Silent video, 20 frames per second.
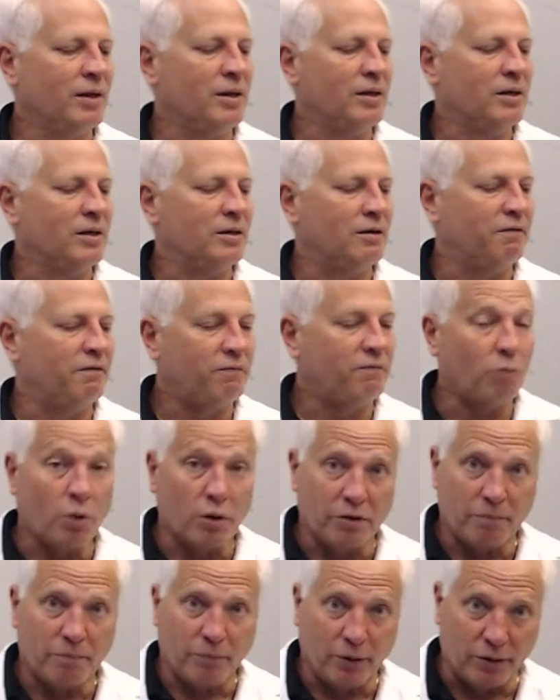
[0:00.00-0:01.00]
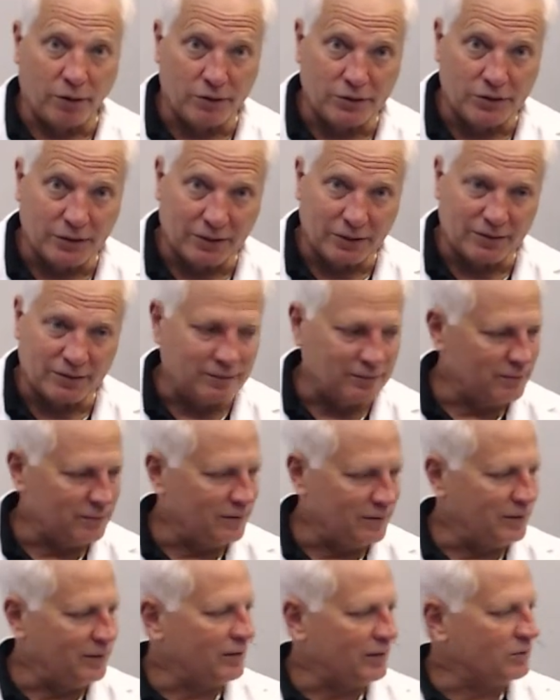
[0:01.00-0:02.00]
The fourth purging,
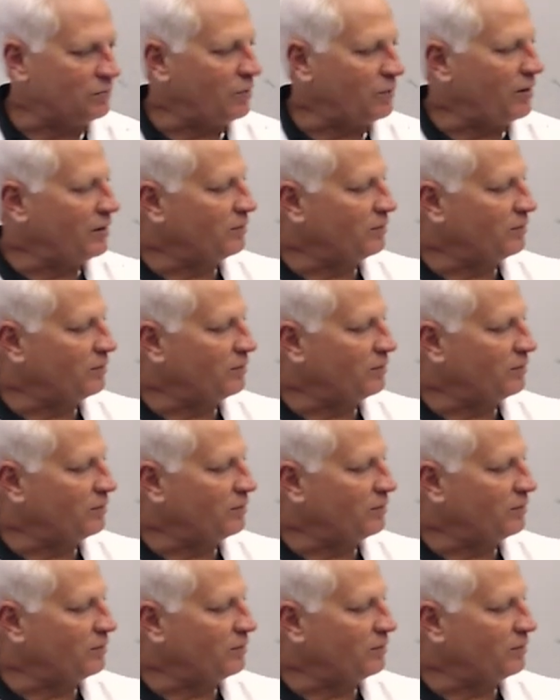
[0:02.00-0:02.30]
and that's why it's